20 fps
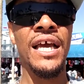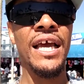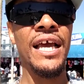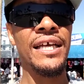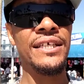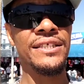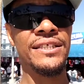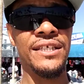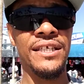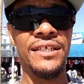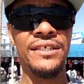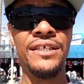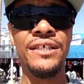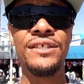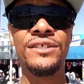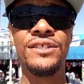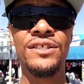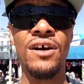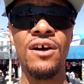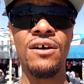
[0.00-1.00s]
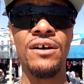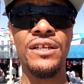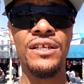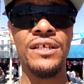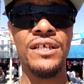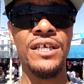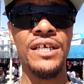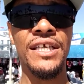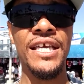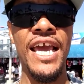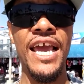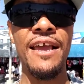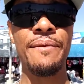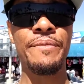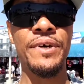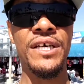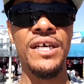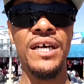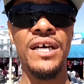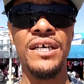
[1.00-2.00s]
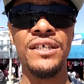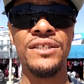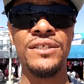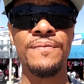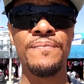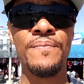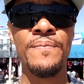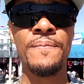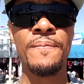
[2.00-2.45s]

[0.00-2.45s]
as he's talking a good game because